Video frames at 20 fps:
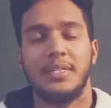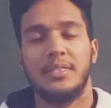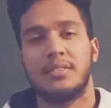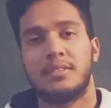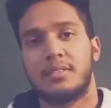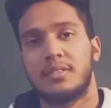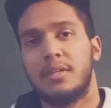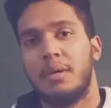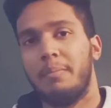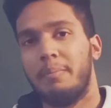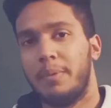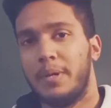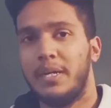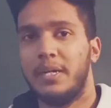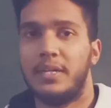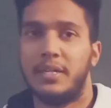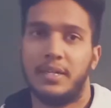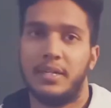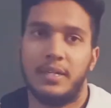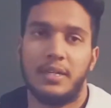is
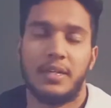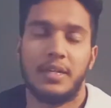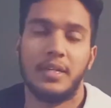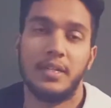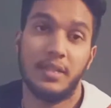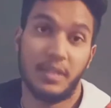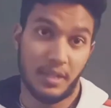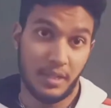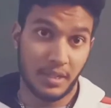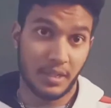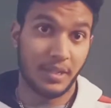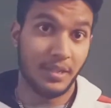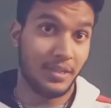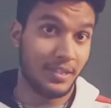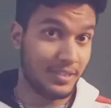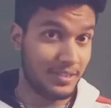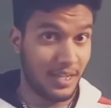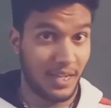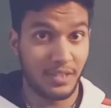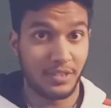completed. In
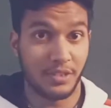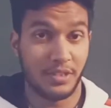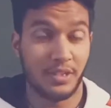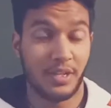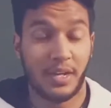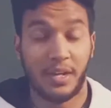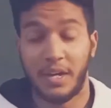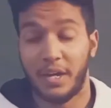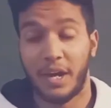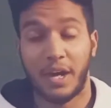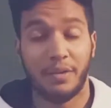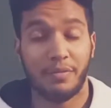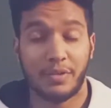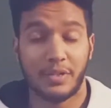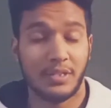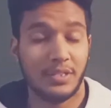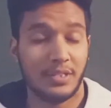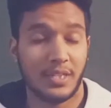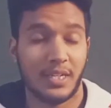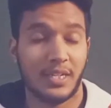this section, I
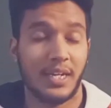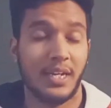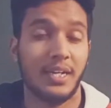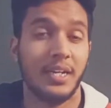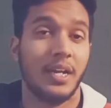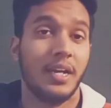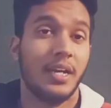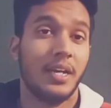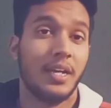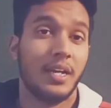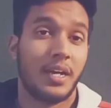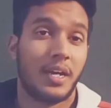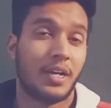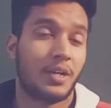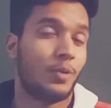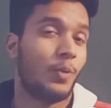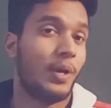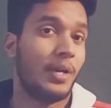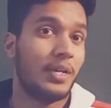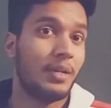further said that
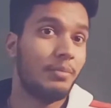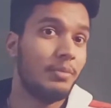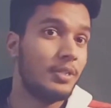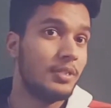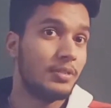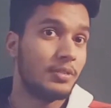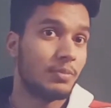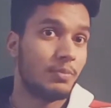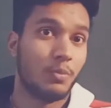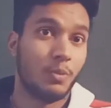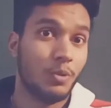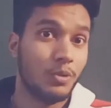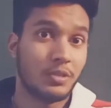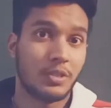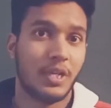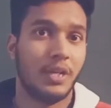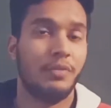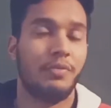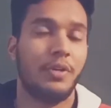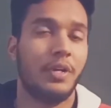quantum is
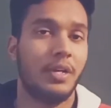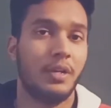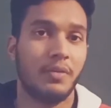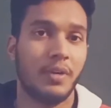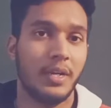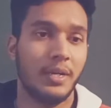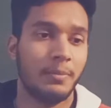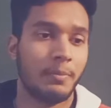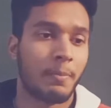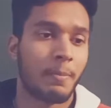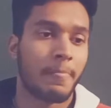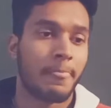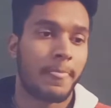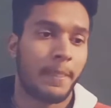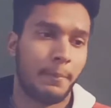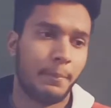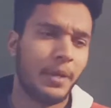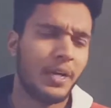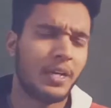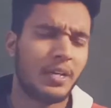most difficult one,
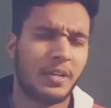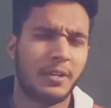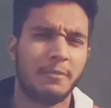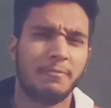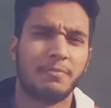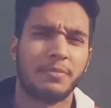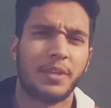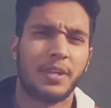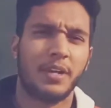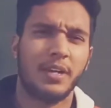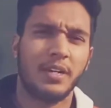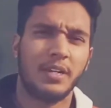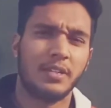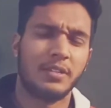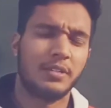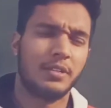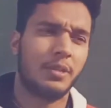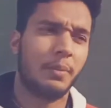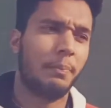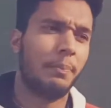but
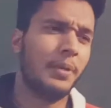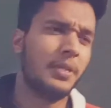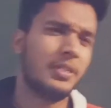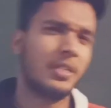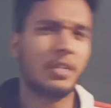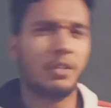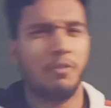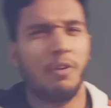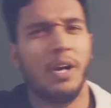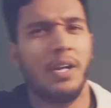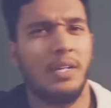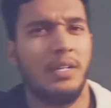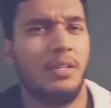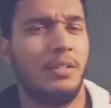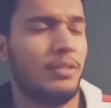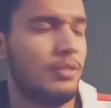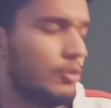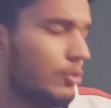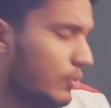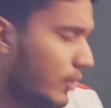the basic
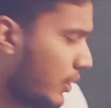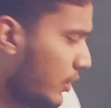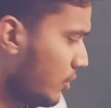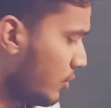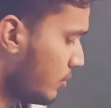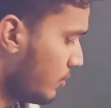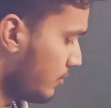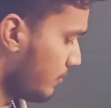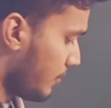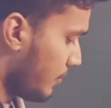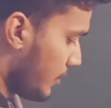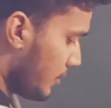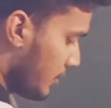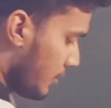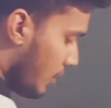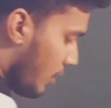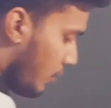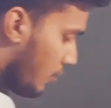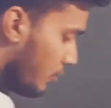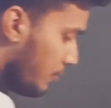one you can
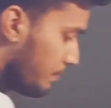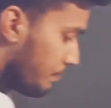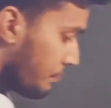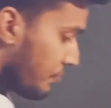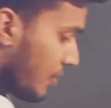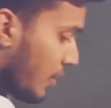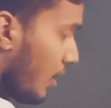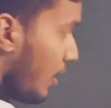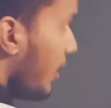know.